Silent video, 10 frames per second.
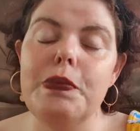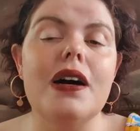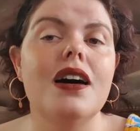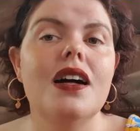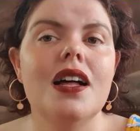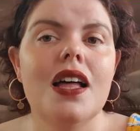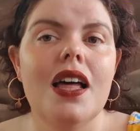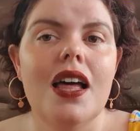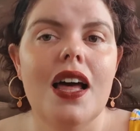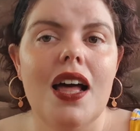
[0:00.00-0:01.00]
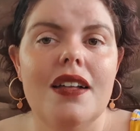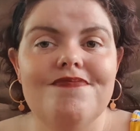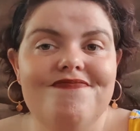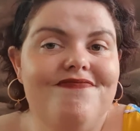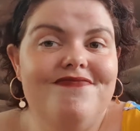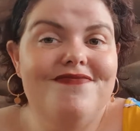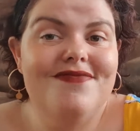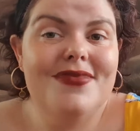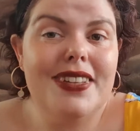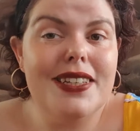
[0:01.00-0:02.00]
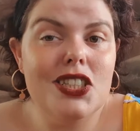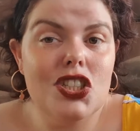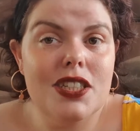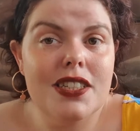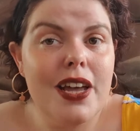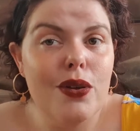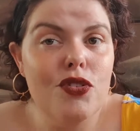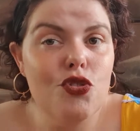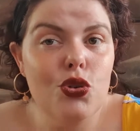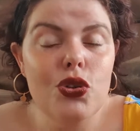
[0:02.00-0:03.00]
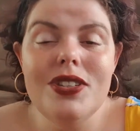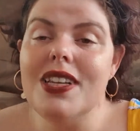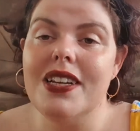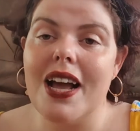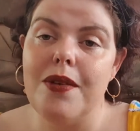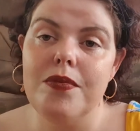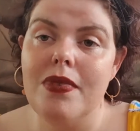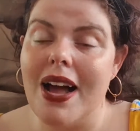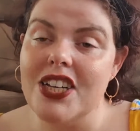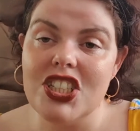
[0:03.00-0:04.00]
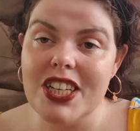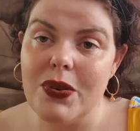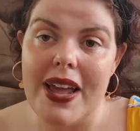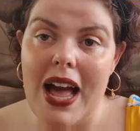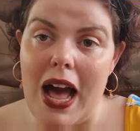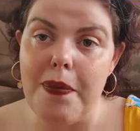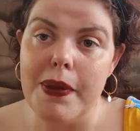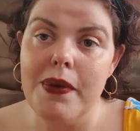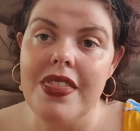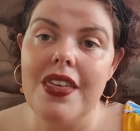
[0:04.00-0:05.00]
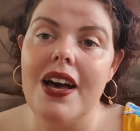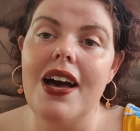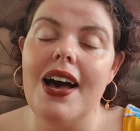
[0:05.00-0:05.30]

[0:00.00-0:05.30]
but that's just how it rolls, and I'm actually quite happy with that.